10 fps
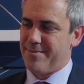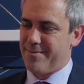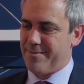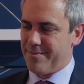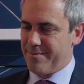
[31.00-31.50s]

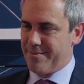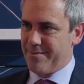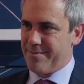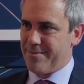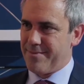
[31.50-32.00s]

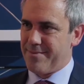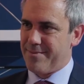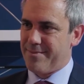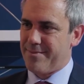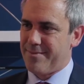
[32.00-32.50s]

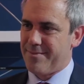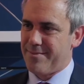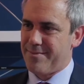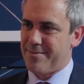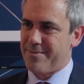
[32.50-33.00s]

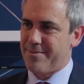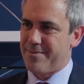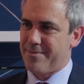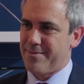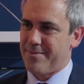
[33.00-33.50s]

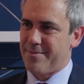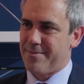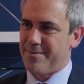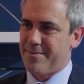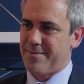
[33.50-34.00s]

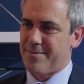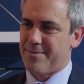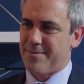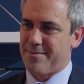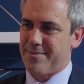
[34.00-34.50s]

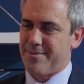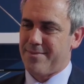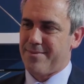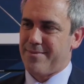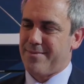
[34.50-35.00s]

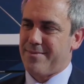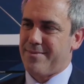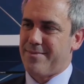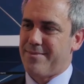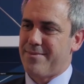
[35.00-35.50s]

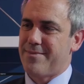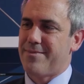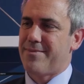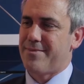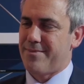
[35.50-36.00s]

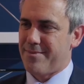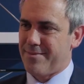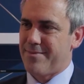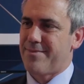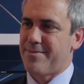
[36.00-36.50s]

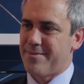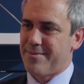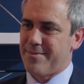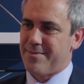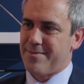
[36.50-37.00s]

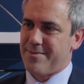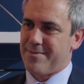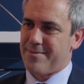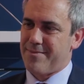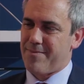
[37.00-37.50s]

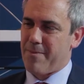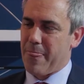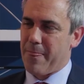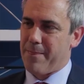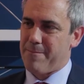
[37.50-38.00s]

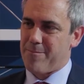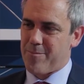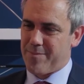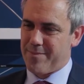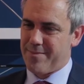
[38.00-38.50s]

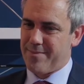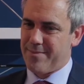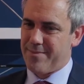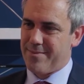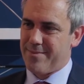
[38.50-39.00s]
The person shown says nothing.